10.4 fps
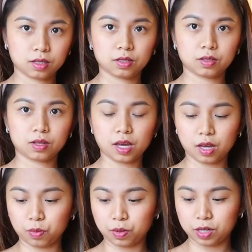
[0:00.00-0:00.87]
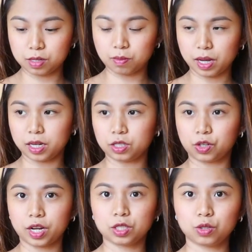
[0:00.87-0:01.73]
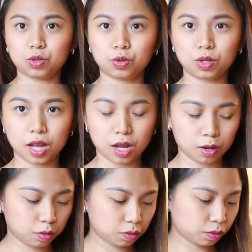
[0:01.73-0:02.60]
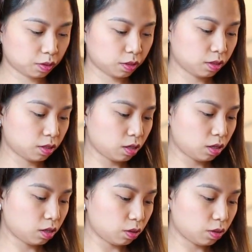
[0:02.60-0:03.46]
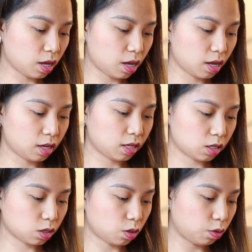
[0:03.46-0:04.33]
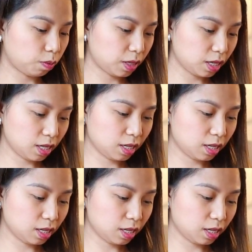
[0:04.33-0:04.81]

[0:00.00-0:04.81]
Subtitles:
Okay, what is Miley trying to do now? Okay, let's open it.